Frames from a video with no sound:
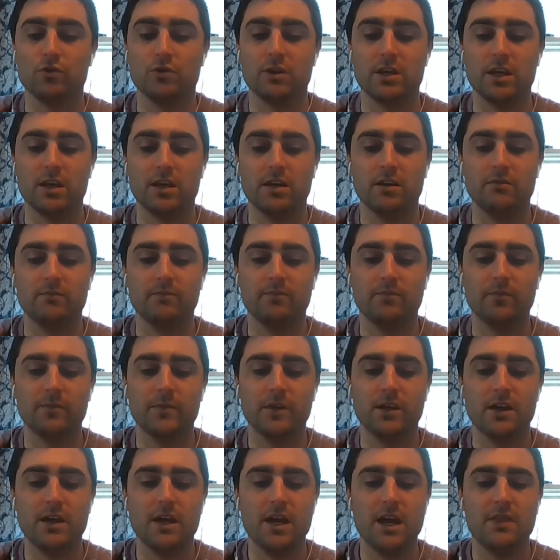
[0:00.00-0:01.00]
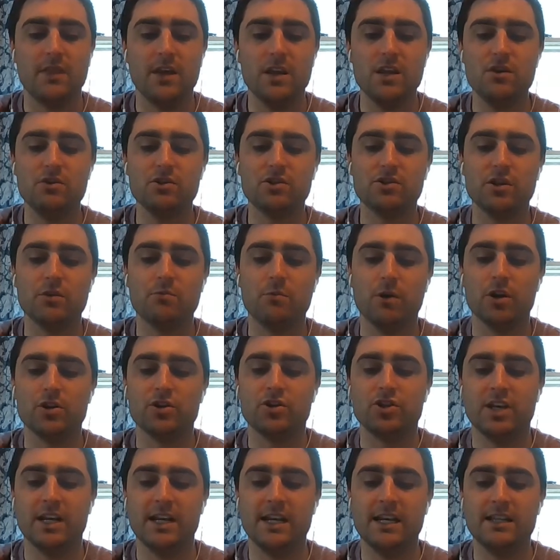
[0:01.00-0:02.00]
kid. They usually wear
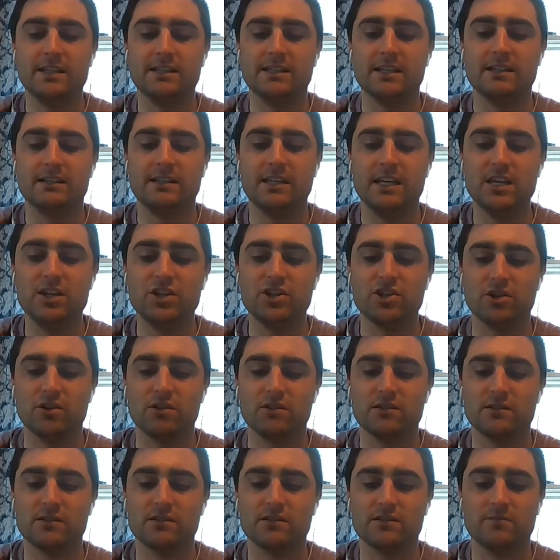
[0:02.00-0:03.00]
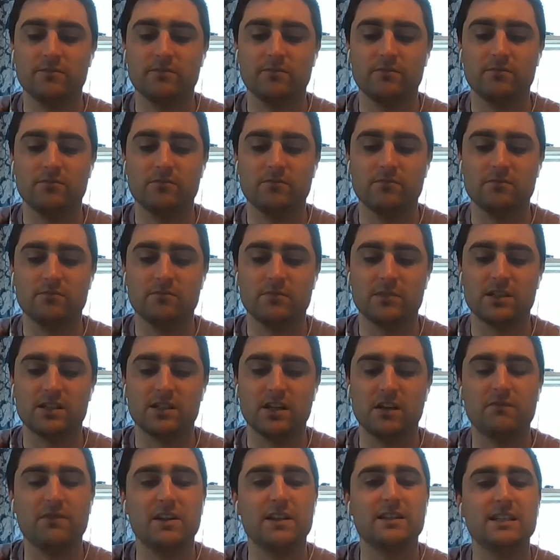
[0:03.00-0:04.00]
jeans and t-shirts,
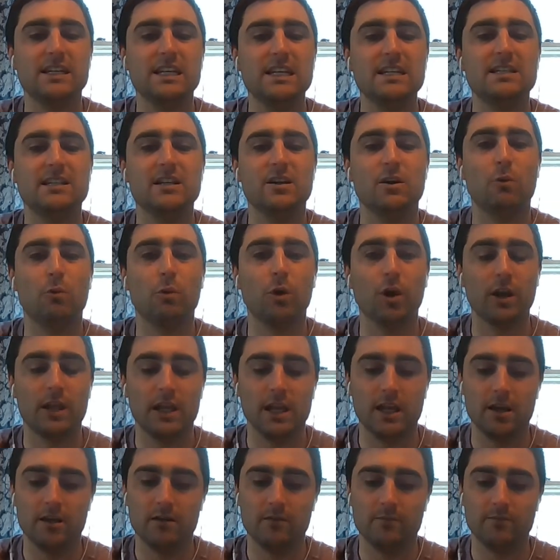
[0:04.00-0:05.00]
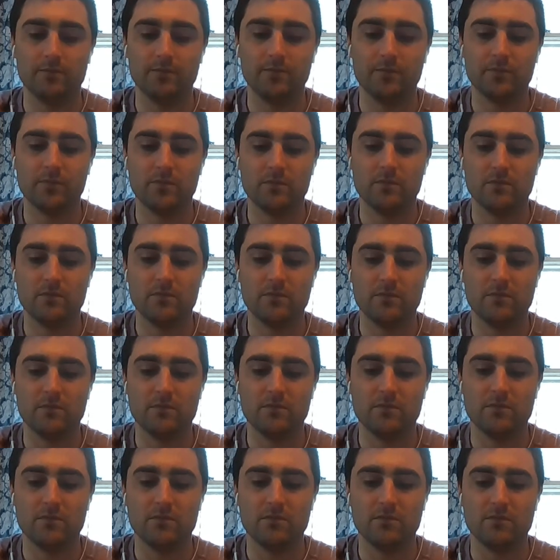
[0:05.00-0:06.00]
stuff that's easy to work in.
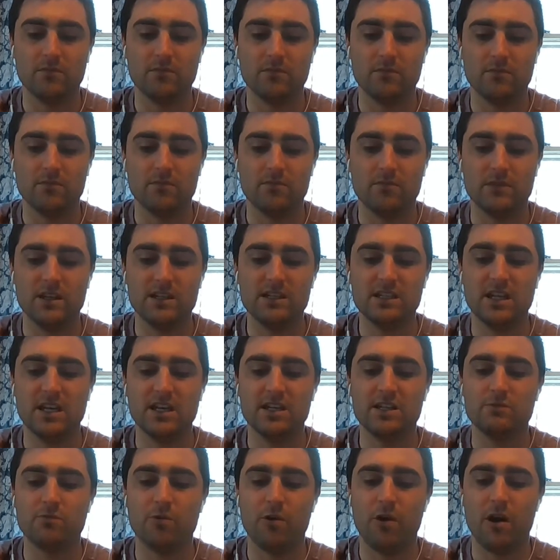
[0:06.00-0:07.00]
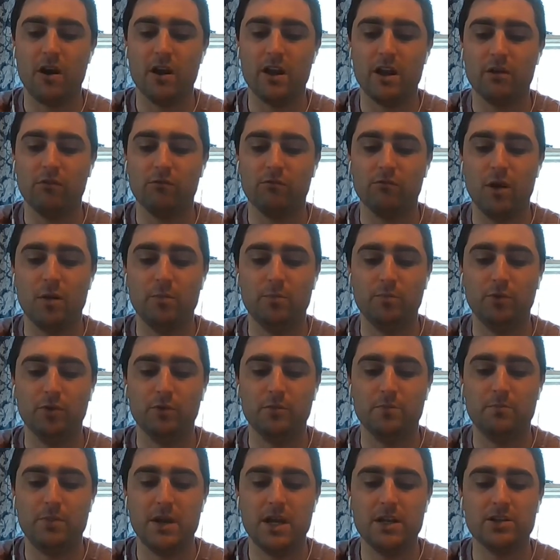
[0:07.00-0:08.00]
This kid's wearing a
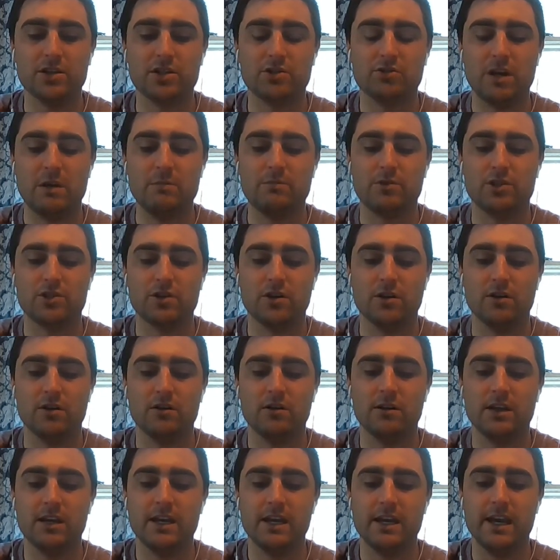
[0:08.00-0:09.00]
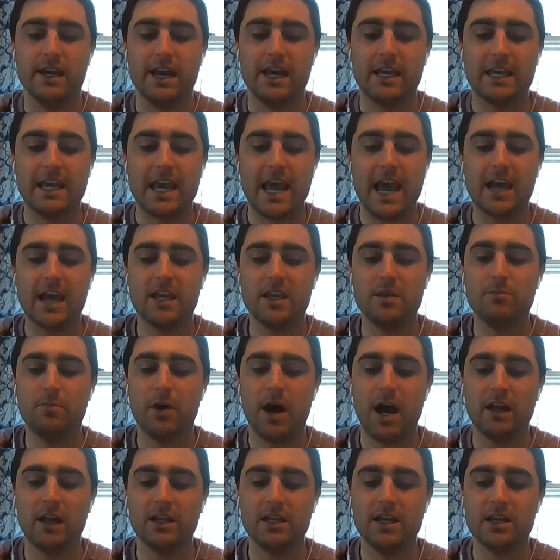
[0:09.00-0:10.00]
rumpled pinstripe shirt, khaki
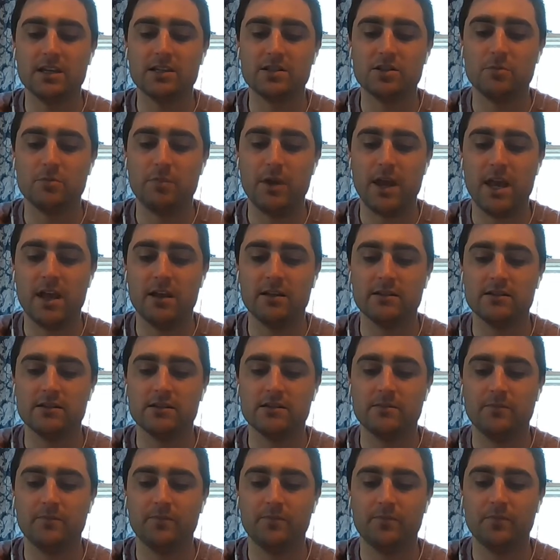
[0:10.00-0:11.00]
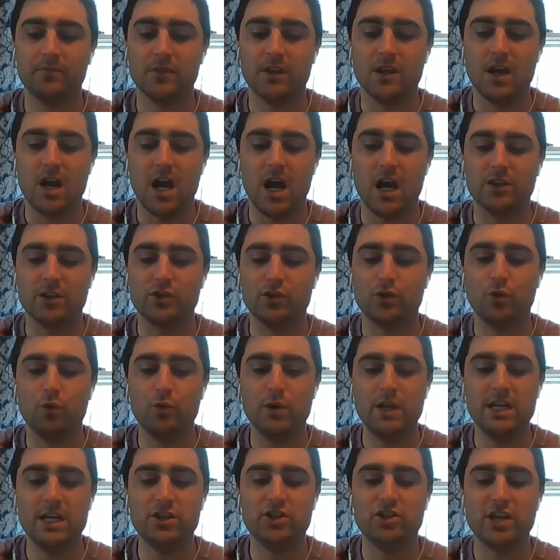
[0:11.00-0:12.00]
polyester pants, a
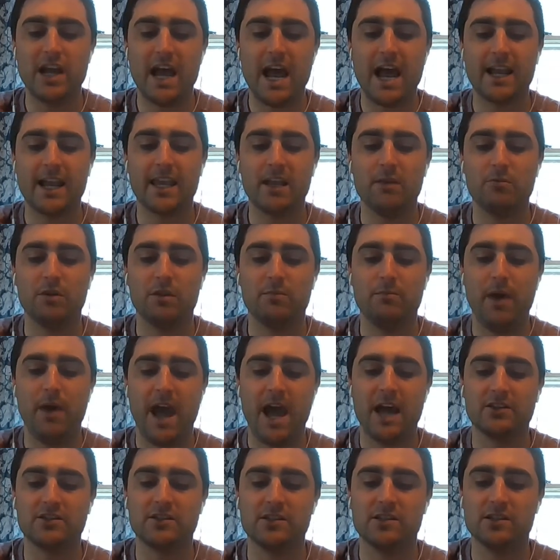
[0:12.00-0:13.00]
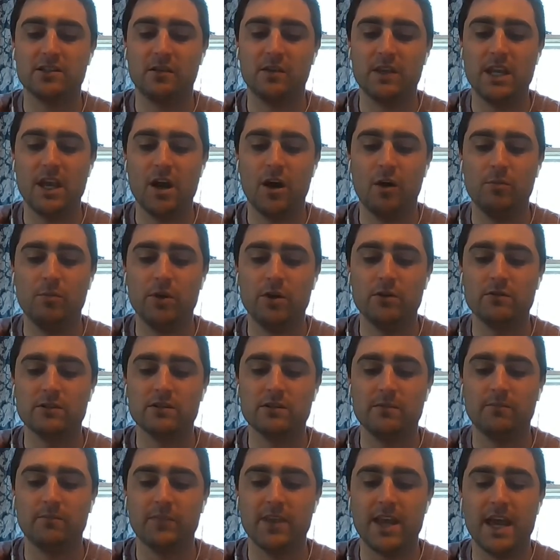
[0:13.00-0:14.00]
tweed jacket with patches on the
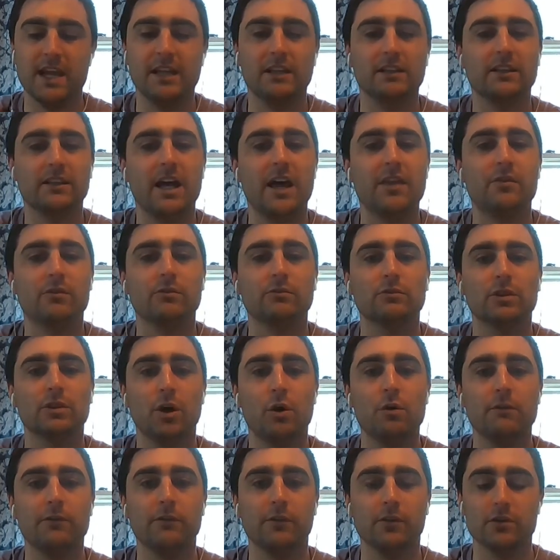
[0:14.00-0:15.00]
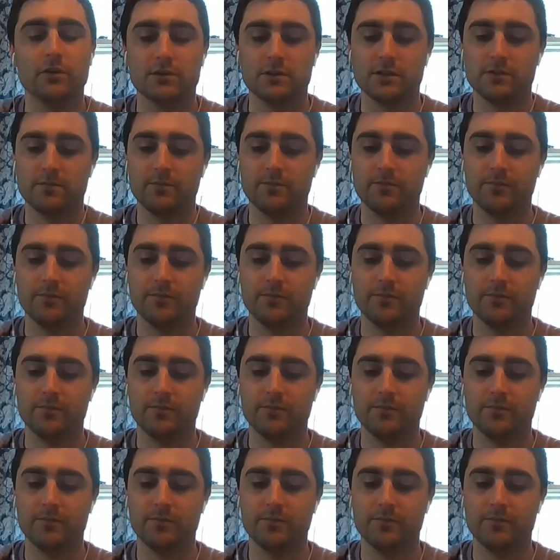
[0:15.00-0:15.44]
elbows, and leather loafers.